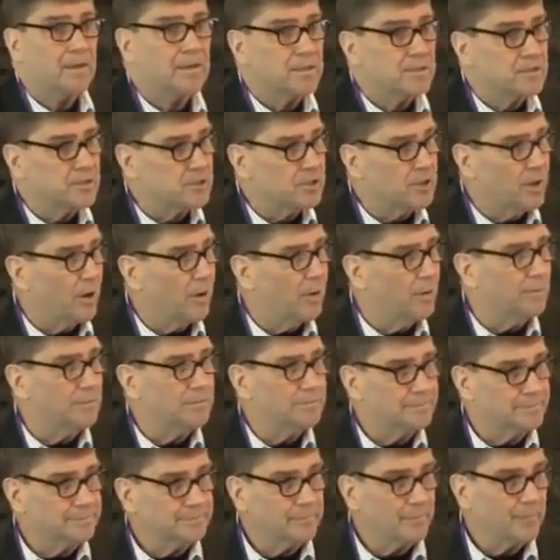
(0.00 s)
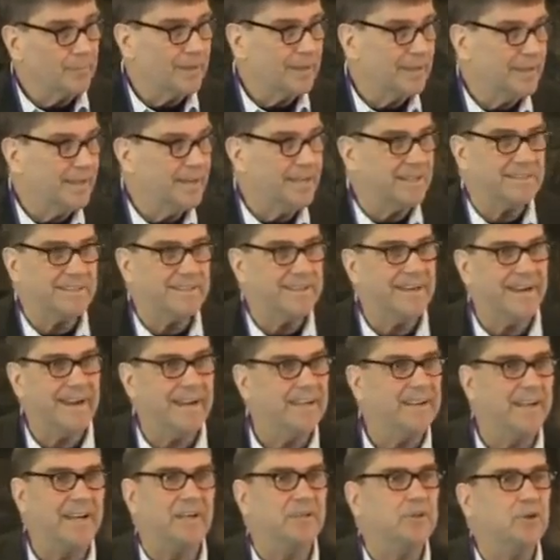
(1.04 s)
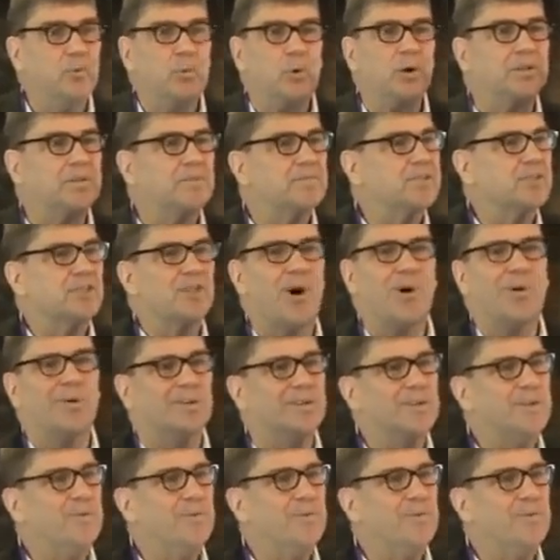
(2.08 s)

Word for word: So, it, and, and you wouldn't have sold it.